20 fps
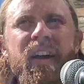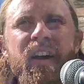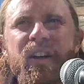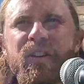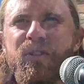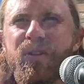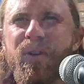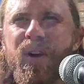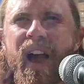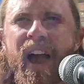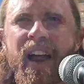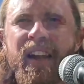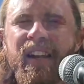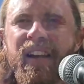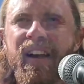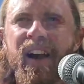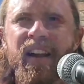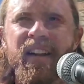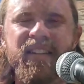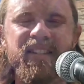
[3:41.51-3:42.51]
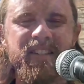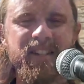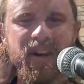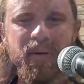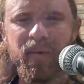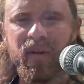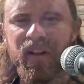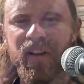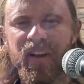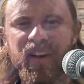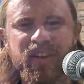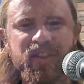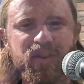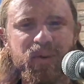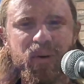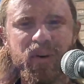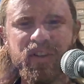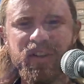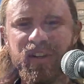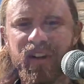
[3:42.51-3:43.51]
to any kind of stimulus,
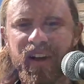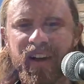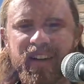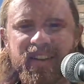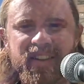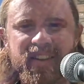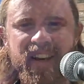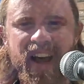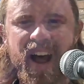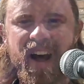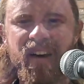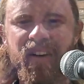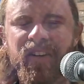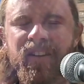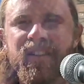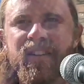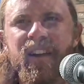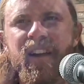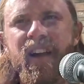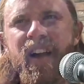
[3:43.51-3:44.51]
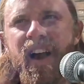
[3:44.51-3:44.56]
noise, light, sound.